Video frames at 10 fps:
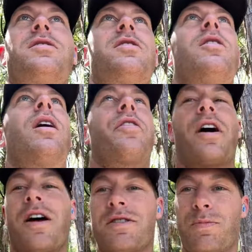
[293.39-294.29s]
So I
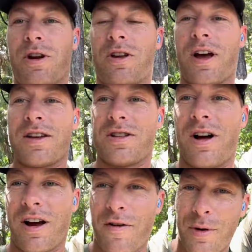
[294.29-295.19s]
thought I'd bring you guys
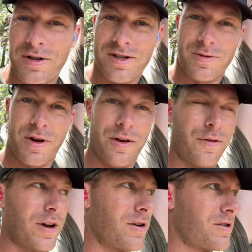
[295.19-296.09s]
along. I posted some other
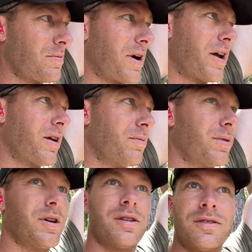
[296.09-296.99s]
videos about it,
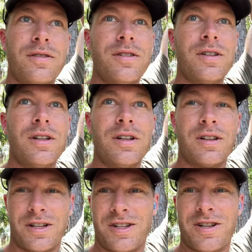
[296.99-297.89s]
but
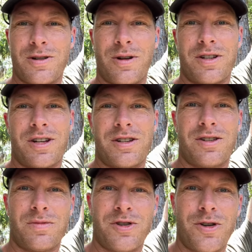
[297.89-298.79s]
let's get to it. Let's get to
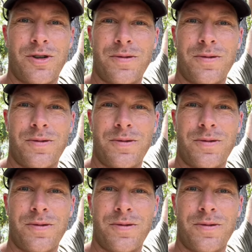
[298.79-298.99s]
some shooting.